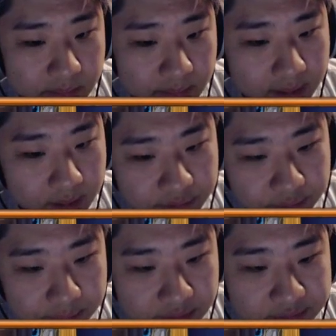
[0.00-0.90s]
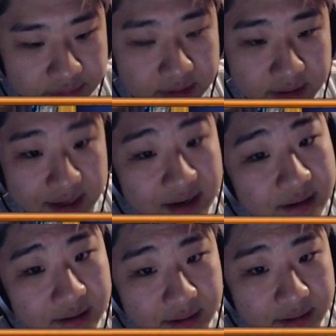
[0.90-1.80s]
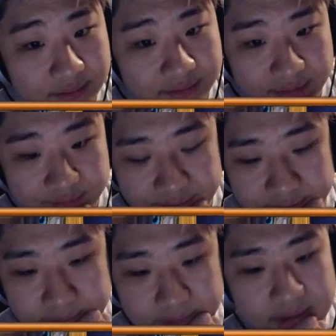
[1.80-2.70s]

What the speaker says: I can also Blizzard and Geddon to clear this stuff out.